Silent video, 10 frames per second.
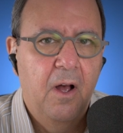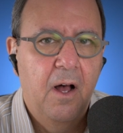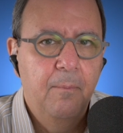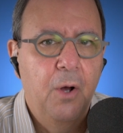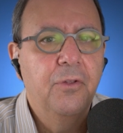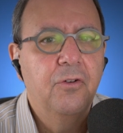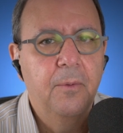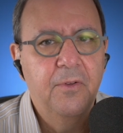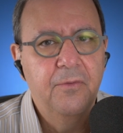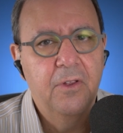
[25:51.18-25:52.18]
uh, both in
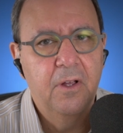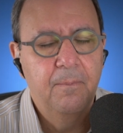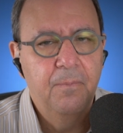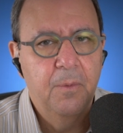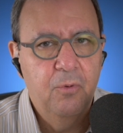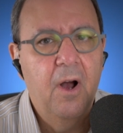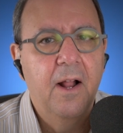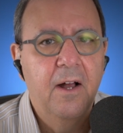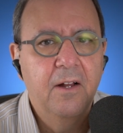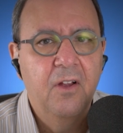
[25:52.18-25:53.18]
terms of the the
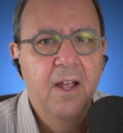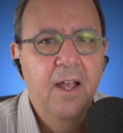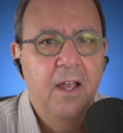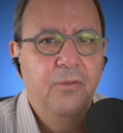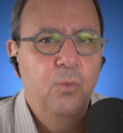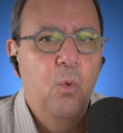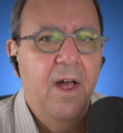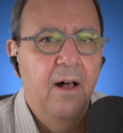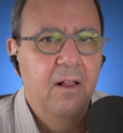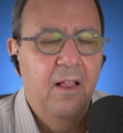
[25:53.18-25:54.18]
product as
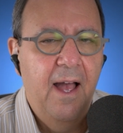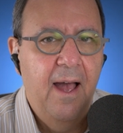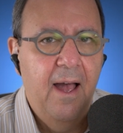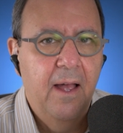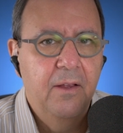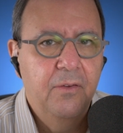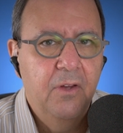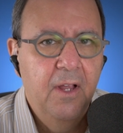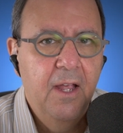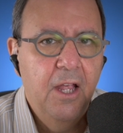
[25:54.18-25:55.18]
well
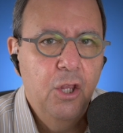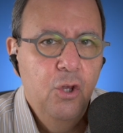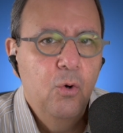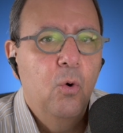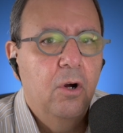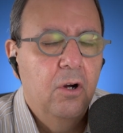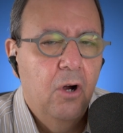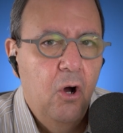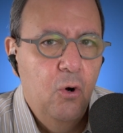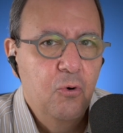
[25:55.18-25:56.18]
as
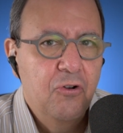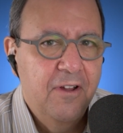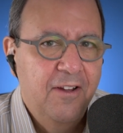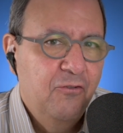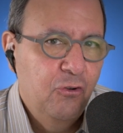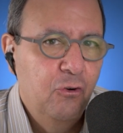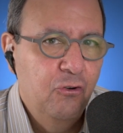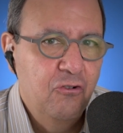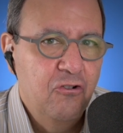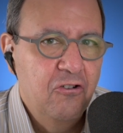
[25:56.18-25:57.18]
your own
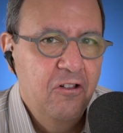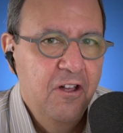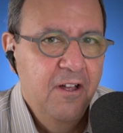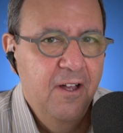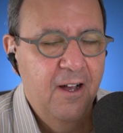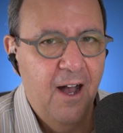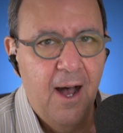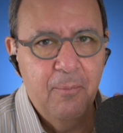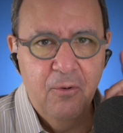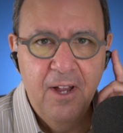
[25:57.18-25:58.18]
internal
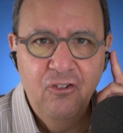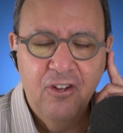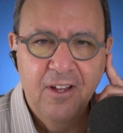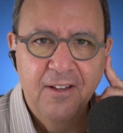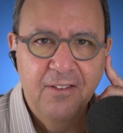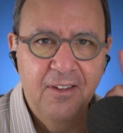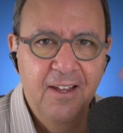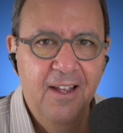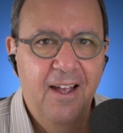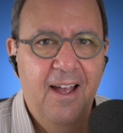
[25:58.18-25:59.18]
operations
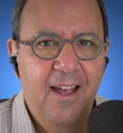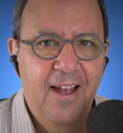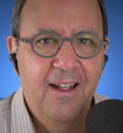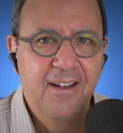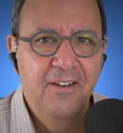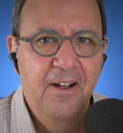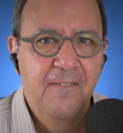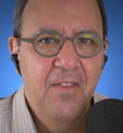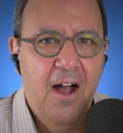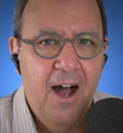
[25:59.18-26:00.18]
and
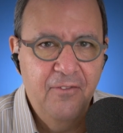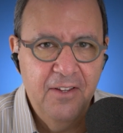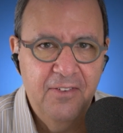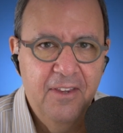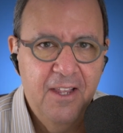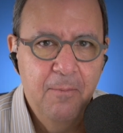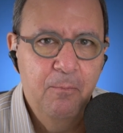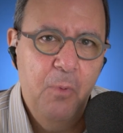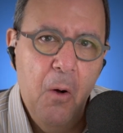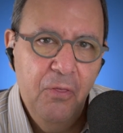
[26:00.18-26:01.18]
obviously
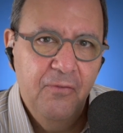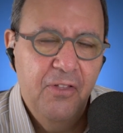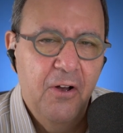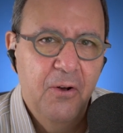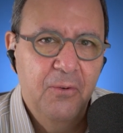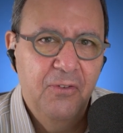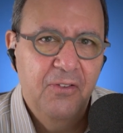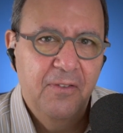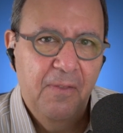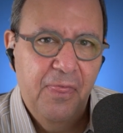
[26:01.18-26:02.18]
both of
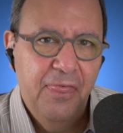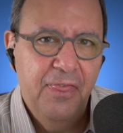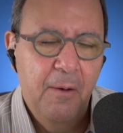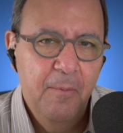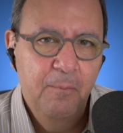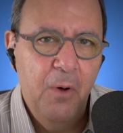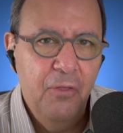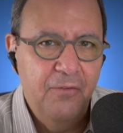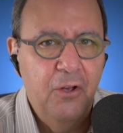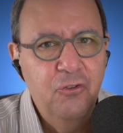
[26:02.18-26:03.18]
those
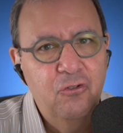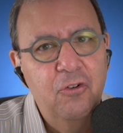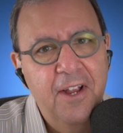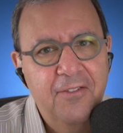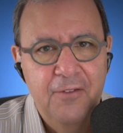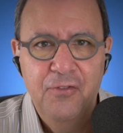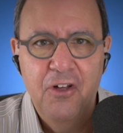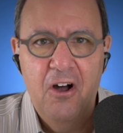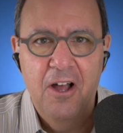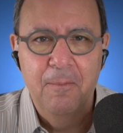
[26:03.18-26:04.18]
both of those trains of
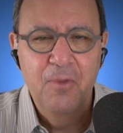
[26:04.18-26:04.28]
thought